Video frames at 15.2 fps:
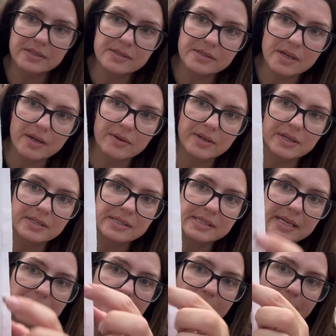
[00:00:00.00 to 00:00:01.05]
So you can
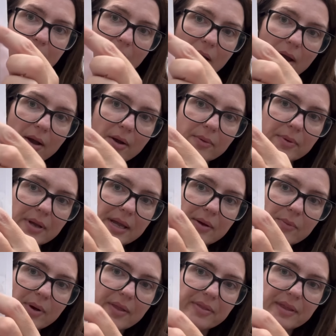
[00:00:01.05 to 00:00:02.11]
see the bow
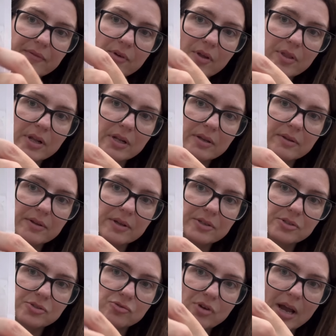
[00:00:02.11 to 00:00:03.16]
Well, they've got the
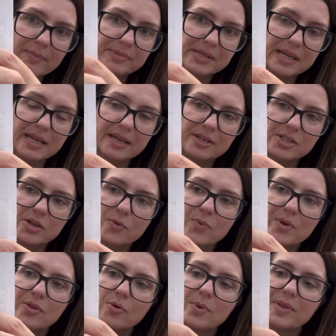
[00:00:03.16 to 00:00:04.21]
straps here. You can do it
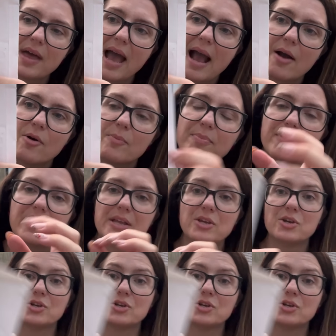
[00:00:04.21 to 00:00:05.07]
with or without, but then you